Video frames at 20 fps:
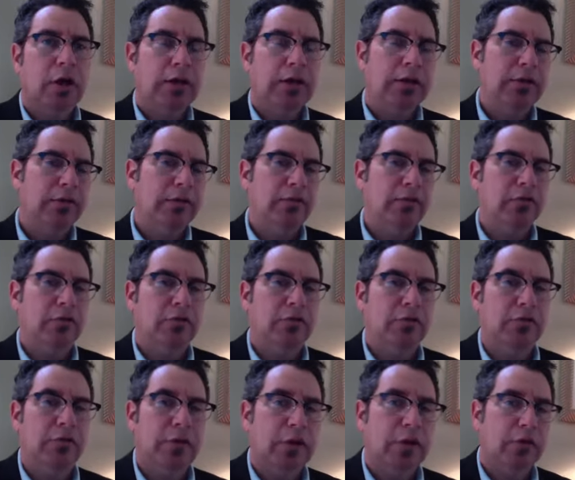I did these sorts
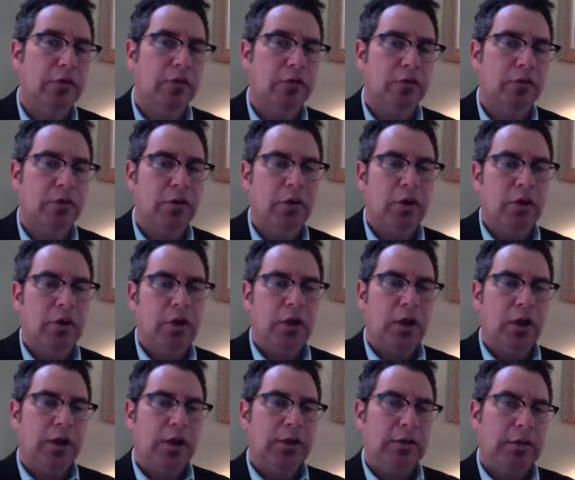of things and
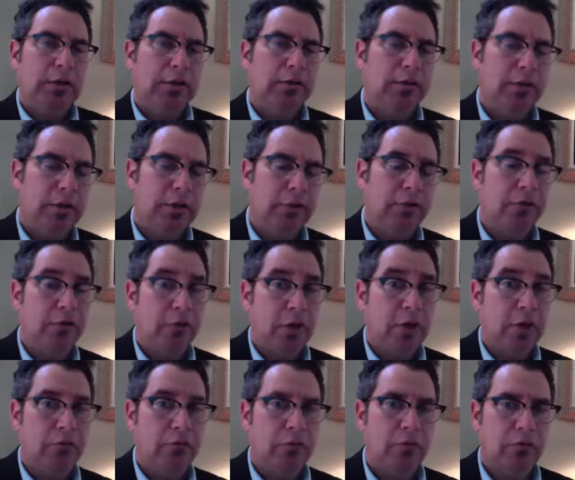led the
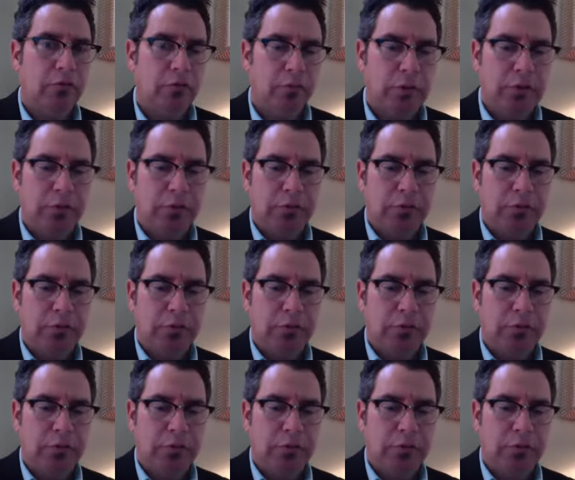crowd, so to speak.